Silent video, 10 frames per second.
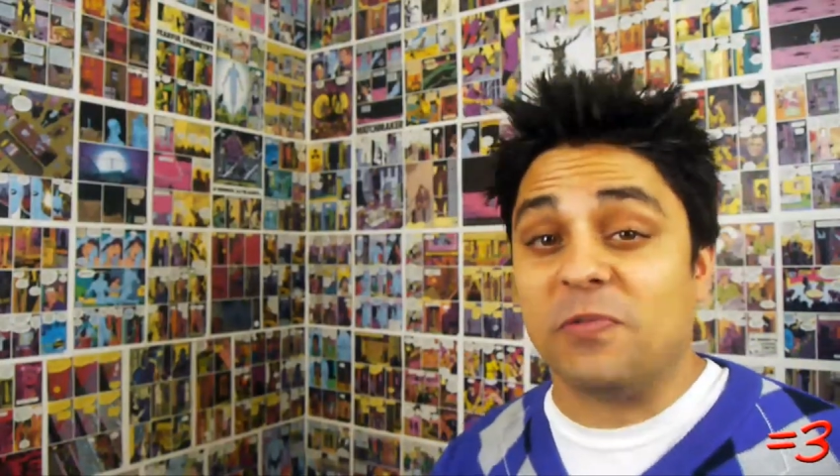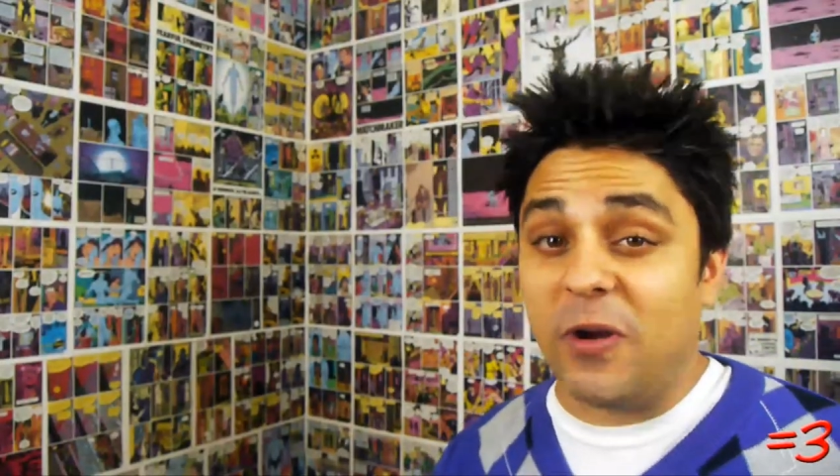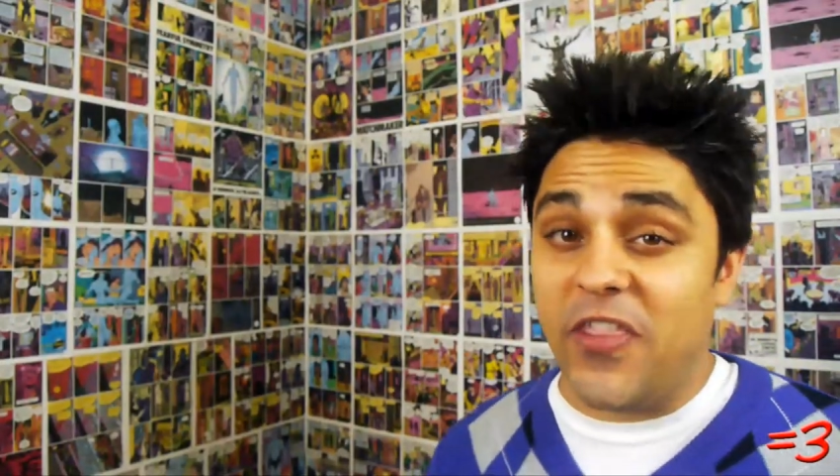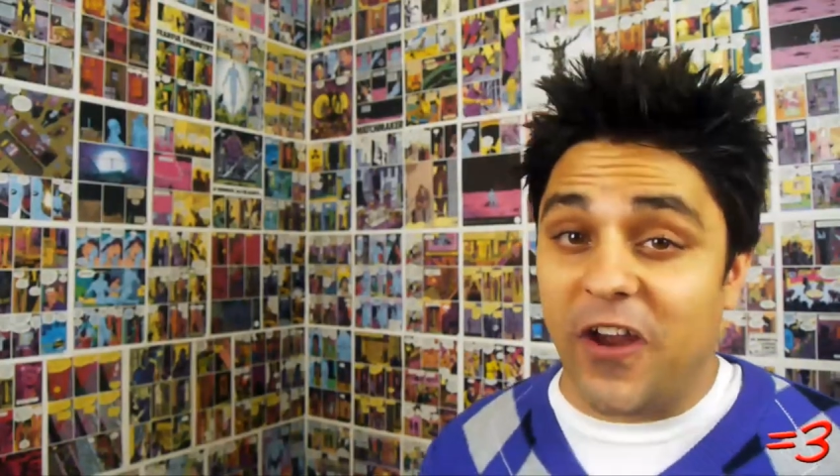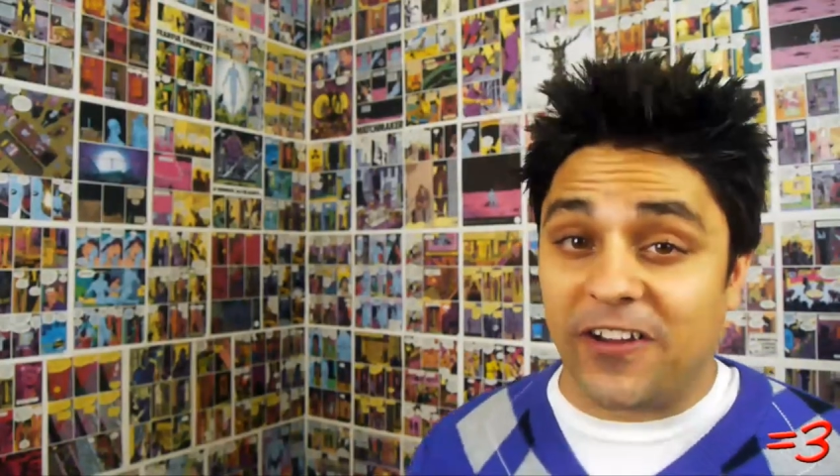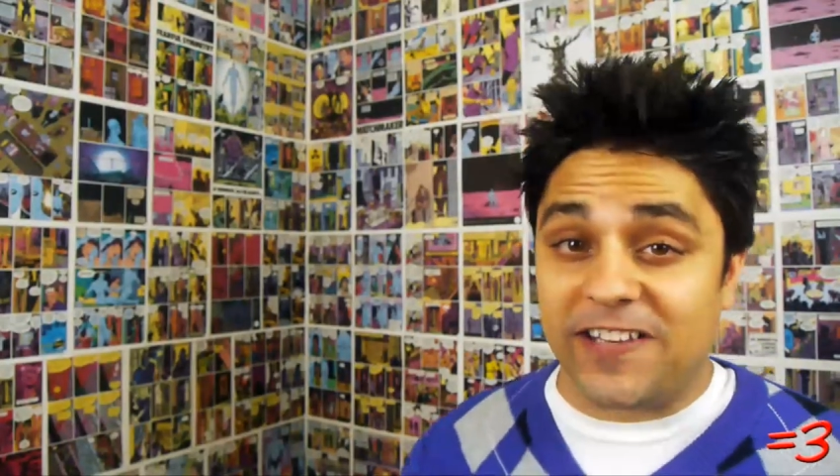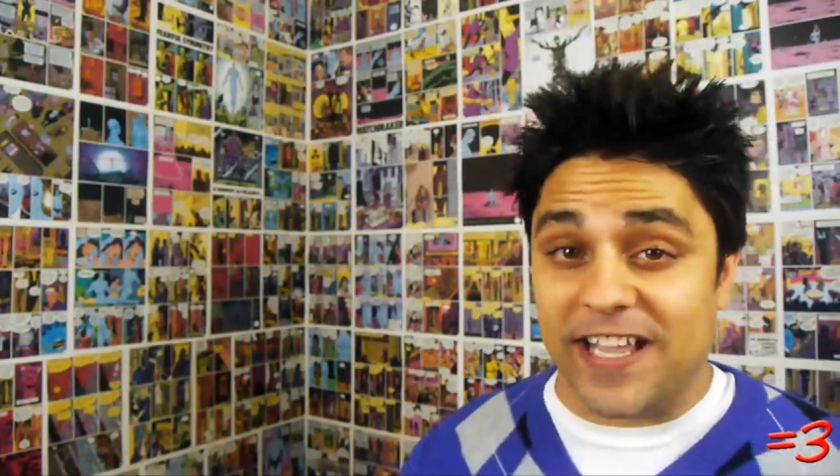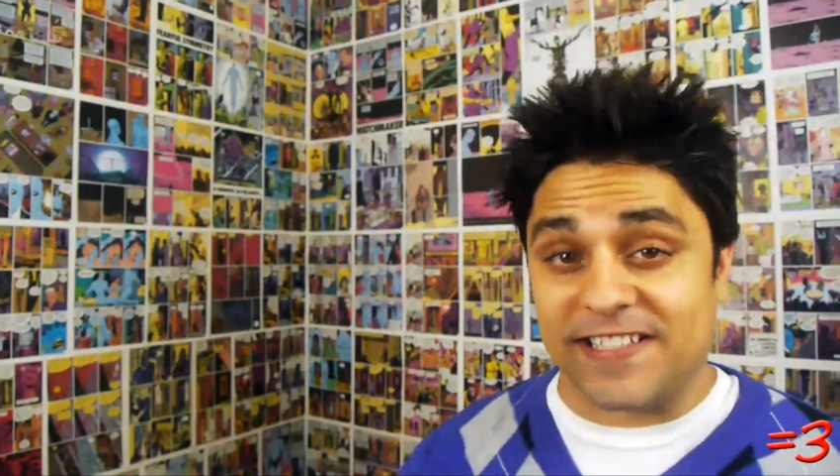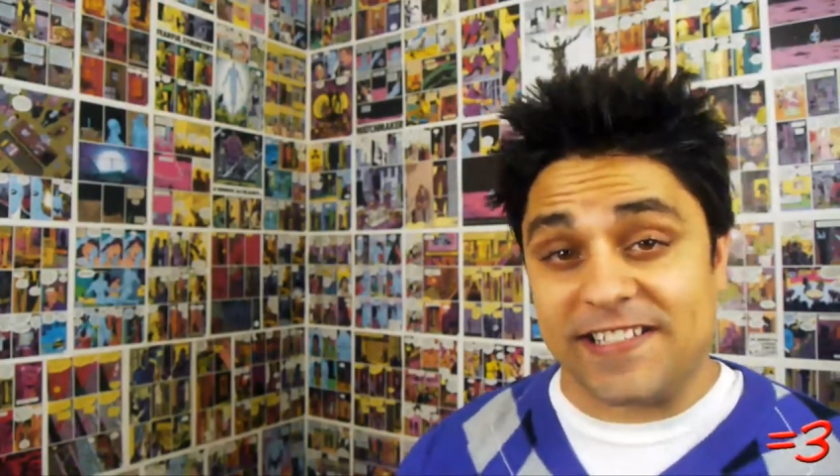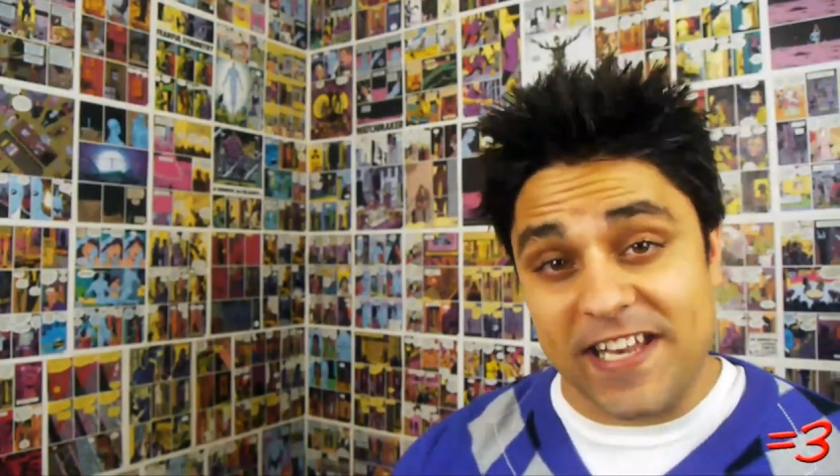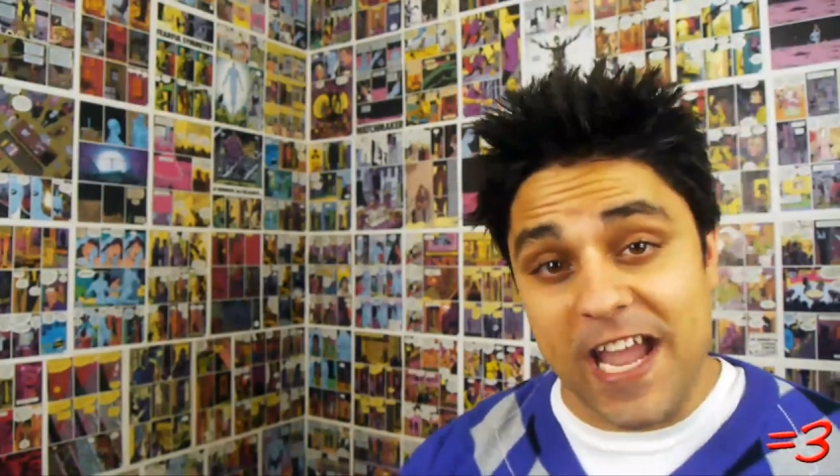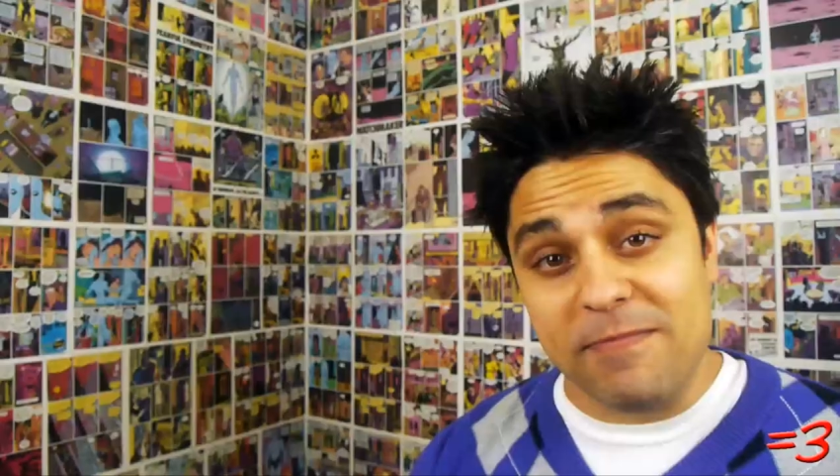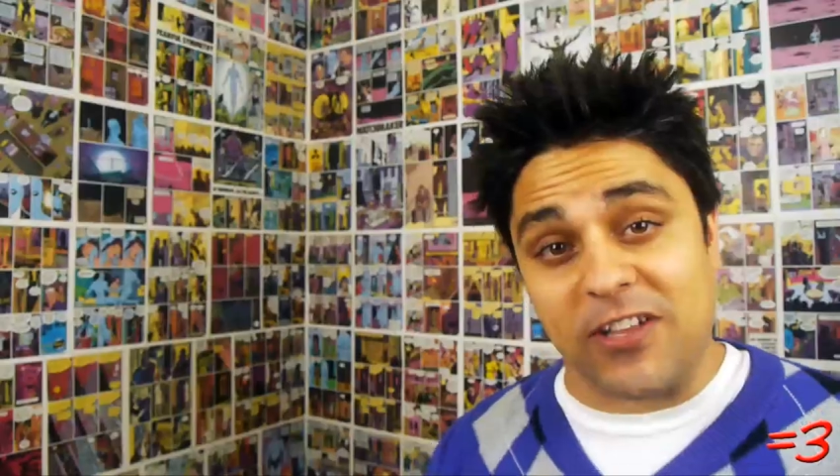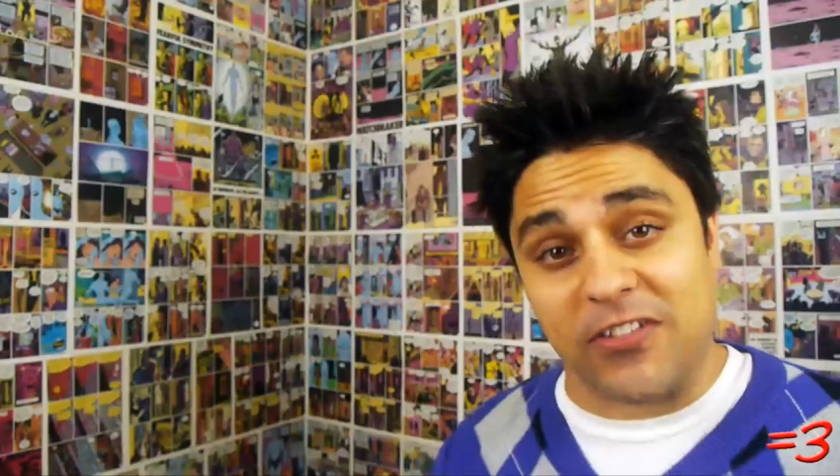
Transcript: when their contestant's name gets